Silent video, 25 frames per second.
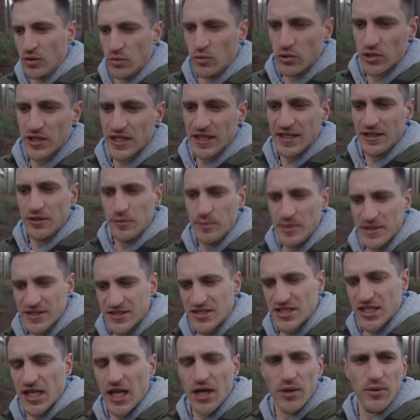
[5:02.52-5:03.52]
walk a little bit
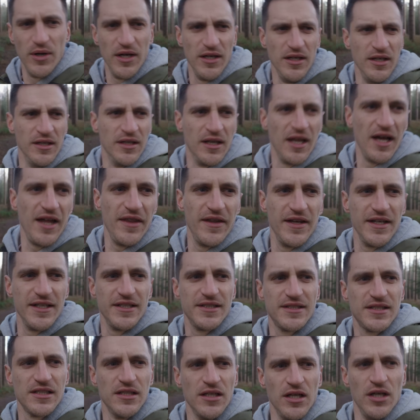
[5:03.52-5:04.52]
slower like
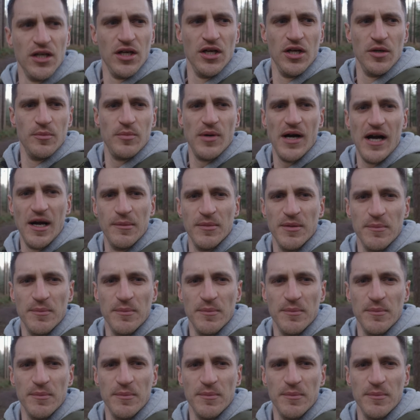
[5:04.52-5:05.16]
this, but I'm